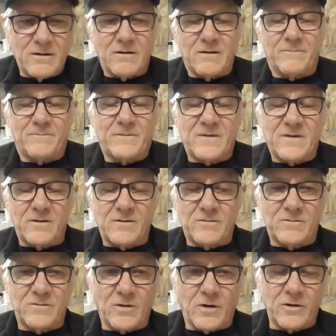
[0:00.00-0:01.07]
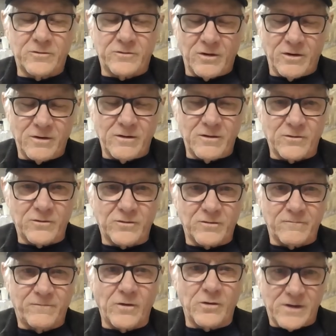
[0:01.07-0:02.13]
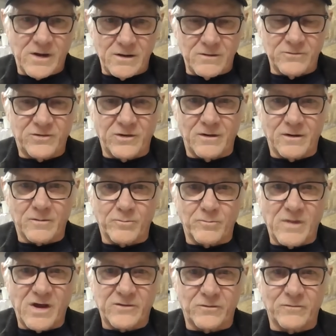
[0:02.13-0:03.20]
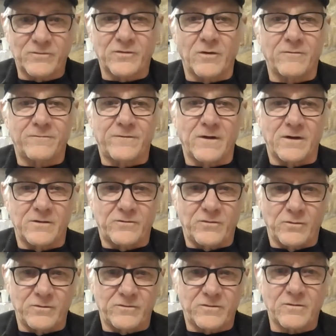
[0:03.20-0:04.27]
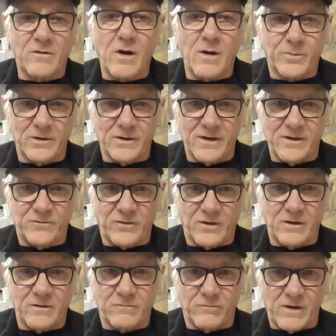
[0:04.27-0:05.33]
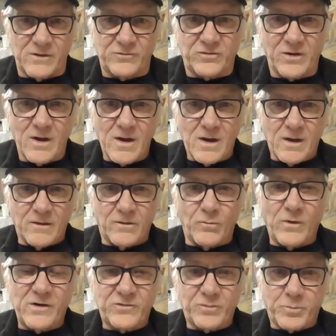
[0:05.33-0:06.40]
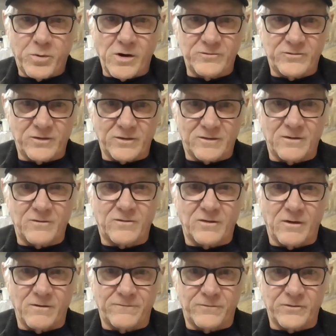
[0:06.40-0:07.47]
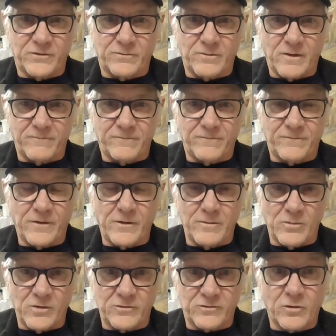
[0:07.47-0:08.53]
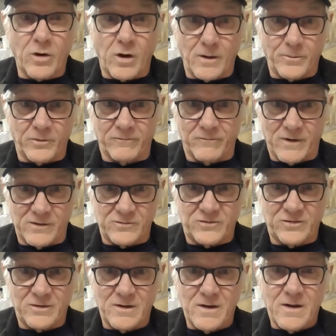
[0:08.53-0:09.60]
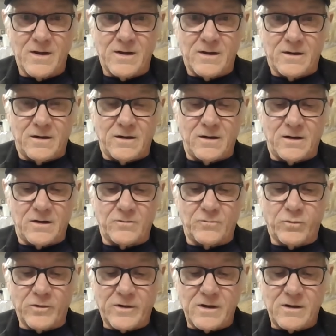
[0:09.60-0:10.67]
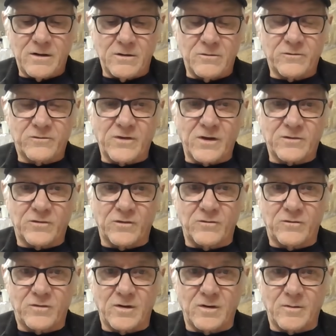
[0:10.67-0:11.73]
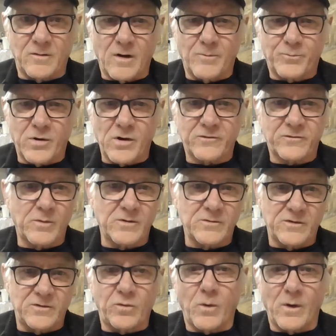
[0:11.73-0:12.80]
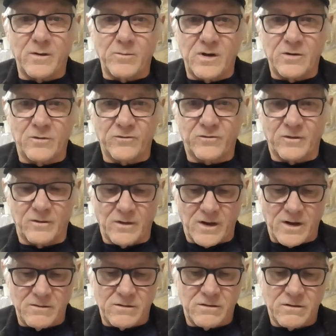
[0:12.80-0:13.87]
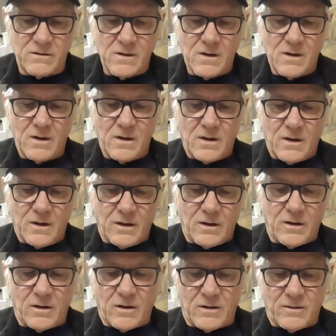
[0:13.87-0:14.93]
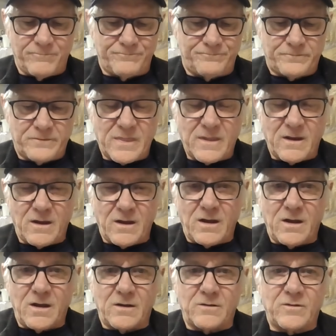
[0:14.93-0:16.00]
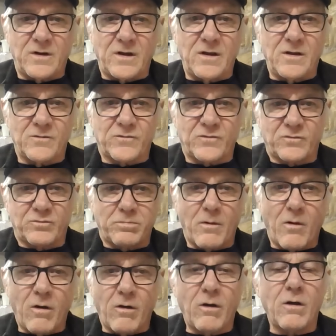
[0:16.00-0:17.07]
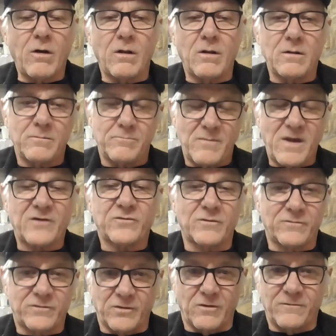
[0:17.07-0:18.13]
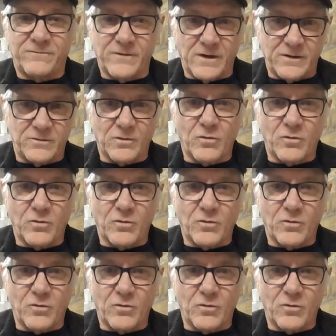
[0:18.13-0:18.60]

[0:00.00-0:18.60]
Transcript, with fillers: Uh... The, our target is volcanogenic massive sulfide, so it's copper, lead, zinc rich. The Wedge project itself was very much copper rich. And we're getting intersections in approximately twenty meters in length. Um, and it's all massive sulfide.